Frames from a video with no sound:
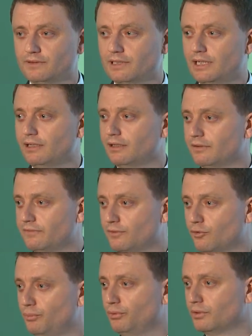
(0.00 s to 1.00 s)
I love
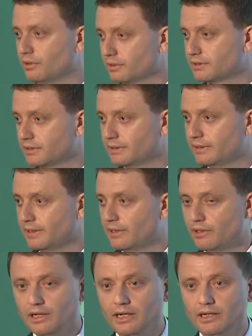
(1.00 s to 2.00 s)
computers
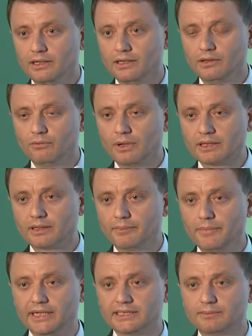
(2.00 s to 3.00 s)
and what
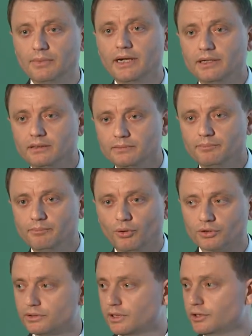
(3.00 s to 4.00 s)
makes my
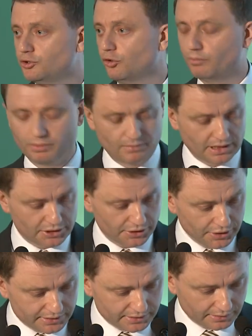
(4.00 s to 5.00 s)
personal job much
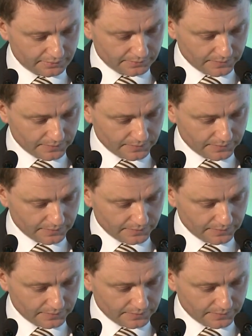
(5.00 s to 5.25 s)
easier.